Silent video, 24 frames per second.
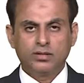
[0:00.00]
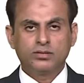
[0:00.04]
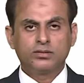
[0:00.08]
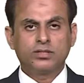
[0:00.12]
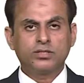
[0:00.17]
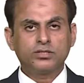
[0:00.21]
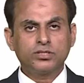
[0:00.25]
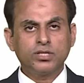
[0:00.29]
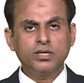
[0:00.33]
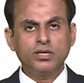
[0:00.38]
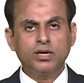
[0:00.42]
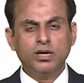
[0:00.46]

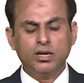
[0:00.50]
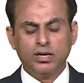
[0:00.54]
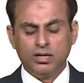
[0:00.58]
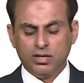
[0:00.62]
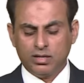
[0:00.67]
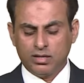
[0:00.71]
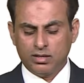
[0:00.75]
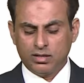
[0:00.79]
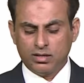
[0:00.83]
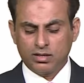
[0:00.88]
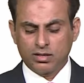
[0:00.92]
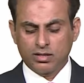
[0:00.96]
The single
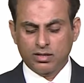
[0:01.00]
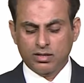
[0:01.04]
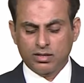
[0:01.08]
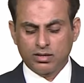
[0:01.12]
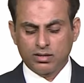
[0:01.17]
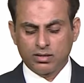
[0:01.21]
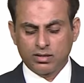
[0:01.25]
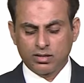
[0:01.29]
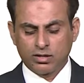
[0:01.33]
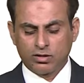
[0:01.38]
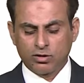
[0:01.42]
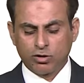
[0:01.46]

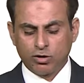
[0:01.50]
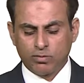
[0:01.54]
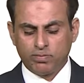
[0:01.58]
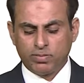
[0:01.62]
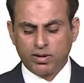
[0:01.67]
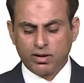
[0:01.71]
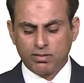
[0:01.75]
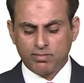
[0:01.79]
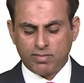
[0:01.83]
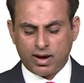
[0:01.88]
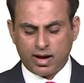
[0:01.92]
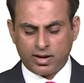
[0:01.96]

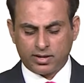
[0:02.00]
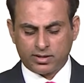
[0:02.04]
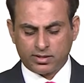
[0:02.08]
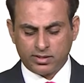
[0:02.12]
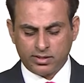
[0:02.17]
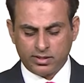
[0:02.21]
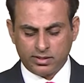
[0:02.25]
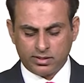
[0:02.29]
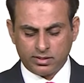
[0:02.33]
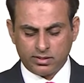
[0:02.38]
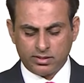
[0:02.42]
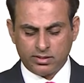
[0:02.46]
global
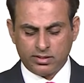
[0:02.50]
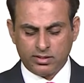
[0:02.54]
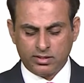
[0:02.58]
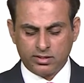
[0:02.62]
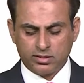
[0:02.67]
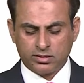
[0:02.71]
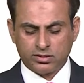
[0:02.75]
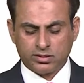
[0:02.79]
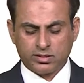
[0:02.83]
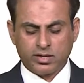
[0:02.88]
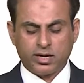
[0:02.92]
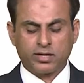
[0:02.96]
market
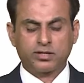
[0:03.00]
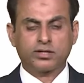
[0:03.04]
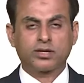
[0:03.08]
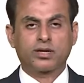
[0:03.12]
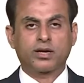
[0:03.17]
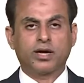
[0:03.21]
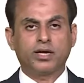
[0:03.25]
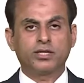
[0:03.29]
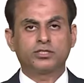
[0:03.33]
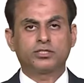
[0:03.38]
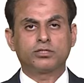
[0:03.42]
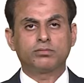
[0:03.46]
is
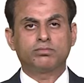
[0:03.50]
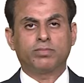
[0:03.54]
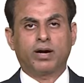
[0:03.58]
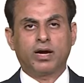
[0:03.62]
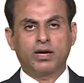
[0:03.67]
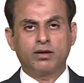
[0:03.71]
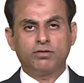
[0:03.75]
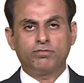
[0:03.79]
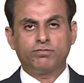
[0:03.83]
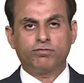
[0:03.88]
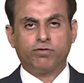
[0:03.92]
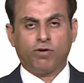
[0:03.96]
characterized
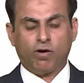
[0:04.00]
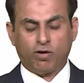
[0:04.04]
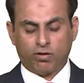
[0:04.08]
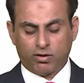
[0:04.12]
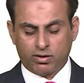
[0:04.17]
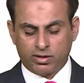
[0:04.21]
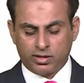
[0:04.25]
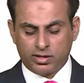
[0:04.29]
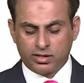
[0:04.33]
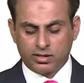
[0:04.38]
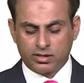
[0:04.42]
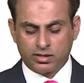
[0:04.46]
by
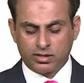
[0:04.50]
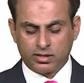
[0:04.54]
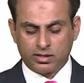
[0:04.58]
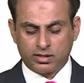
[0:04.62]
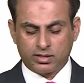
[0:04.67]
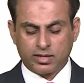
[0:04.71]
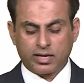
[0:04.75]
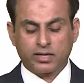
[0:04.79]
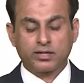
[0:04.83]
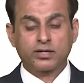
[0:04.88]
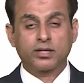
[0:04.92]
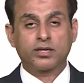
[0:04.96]
following
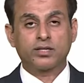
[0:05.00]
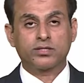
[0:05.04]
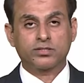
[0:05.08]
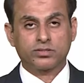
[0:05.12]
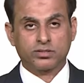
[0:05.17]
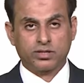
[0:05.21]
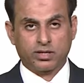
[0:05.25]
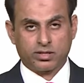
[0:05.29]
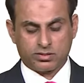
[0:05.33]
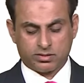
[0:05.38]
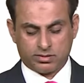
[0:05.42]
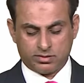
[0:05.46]

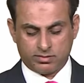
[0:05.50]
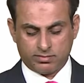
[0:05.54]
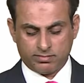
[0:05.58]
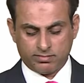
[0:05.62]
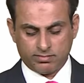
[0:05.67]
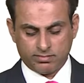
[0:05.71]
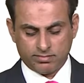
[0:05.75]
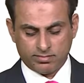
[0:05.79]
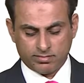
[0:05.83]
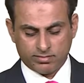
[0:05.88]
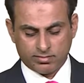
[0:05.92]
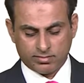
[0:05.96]
characteristics.
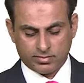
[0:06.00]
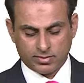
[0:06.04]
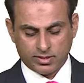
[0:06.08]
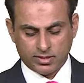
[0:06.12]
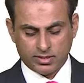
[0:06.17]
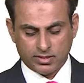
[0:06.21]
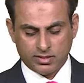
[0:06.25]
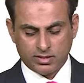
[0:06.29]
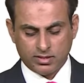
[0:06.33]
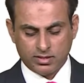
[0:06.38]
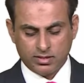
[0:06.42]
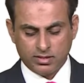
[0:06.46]

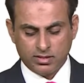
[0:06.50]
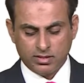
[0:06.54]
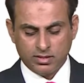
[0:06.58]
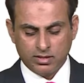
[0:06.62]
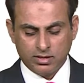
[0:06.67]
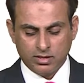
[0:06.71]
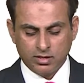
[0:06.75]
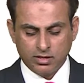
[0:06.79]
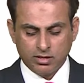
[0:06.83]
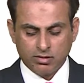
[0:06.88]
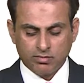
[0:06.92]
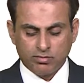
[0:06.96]

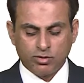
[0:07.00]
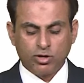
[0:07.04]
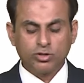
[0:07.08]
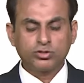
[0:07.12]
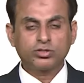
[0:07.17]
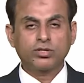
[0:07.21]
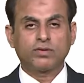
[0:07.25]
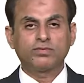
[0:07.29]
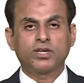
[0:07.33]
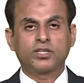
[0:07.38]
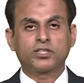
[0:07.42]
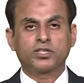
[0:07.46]

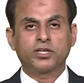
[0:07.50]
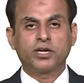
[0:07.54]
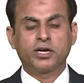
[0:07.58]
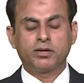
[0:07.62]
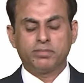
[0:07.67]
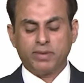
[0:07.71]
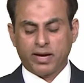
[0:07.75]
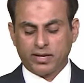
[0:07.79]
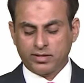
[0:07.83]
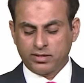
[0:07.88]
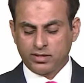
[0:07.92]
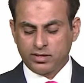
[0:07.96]
Most of the
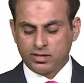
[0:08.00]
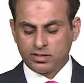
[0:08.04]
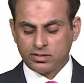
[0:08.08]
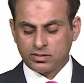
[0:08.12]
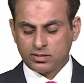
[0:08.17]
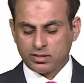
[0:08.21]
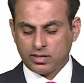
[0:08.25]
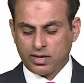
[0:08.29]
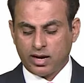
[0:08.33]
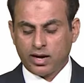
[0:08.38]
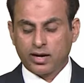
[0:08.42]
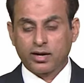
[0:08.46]
trade
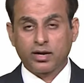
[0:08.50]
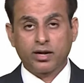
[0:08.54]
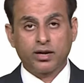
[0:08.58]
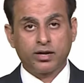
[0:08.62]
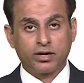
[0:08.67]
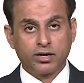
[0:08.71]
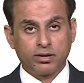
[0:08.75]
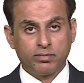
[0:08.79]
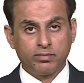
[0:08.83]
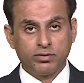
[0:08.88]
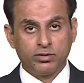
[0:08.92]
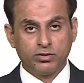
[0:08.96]
barriers are
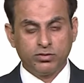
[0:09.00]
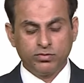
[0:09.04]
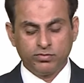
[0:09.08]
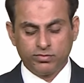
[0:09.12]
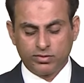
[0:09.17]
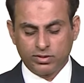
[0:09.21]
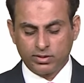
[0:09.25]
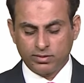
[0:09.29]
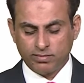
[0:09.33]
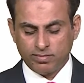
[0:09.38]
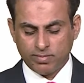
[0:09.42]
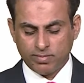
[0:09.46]
removed.